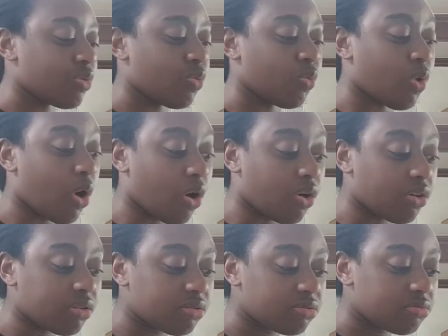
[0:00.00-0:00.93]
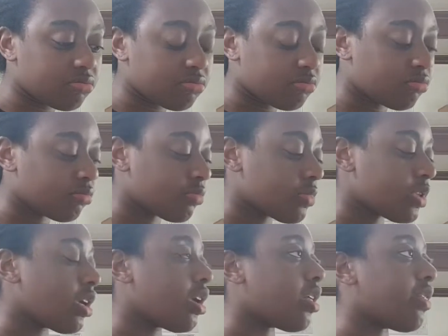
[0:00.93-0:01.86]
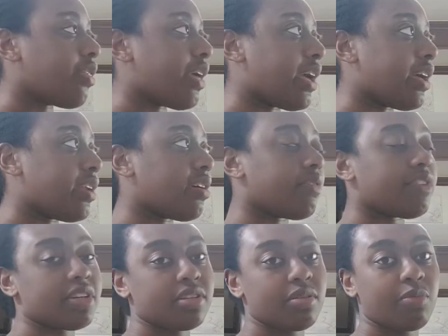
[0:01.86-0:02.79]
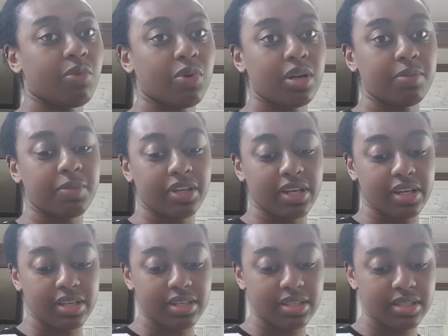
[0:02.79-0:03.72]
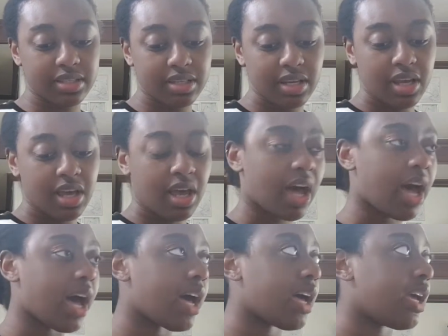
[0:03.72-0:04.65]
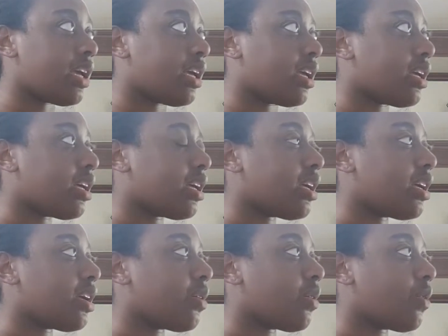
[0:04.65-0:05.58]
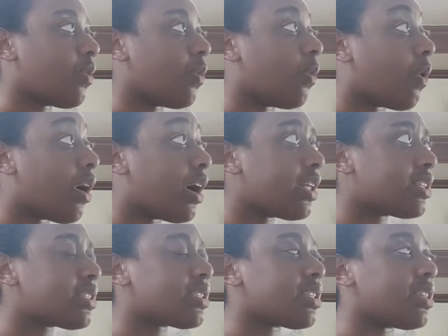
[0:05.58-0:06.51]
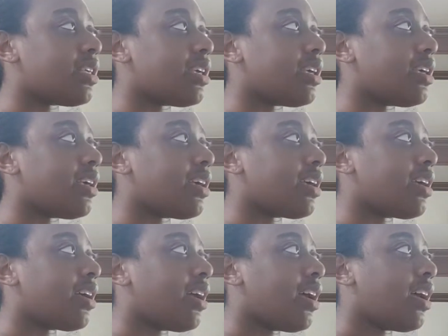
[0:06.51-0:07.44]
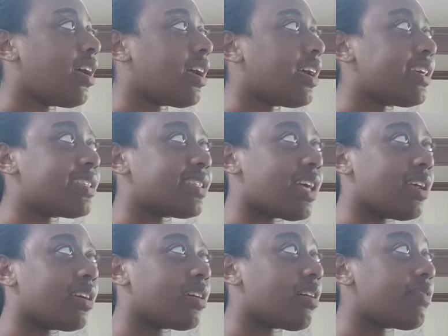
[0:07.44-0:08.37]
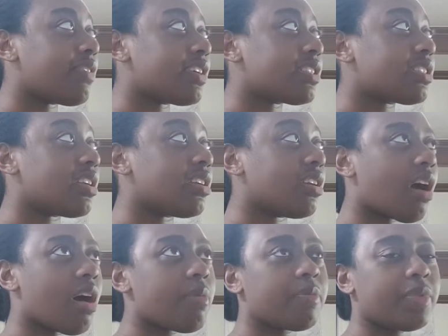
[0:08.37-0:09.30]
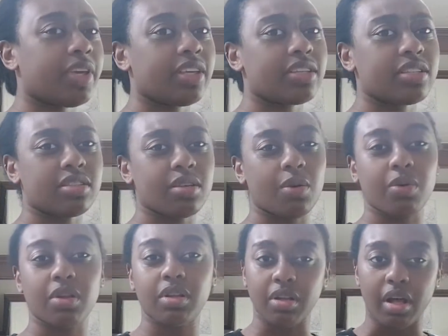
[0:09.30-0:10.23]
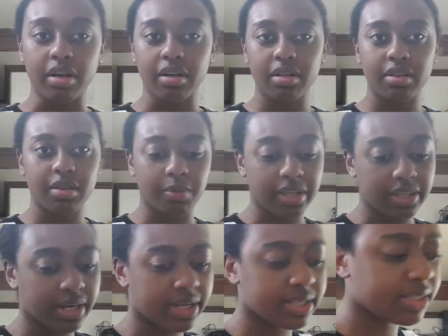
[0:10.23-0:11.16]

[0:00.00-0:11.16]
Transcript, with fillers: wall than a vision board because I want the aesthetic of it to not be so cluttered the way that I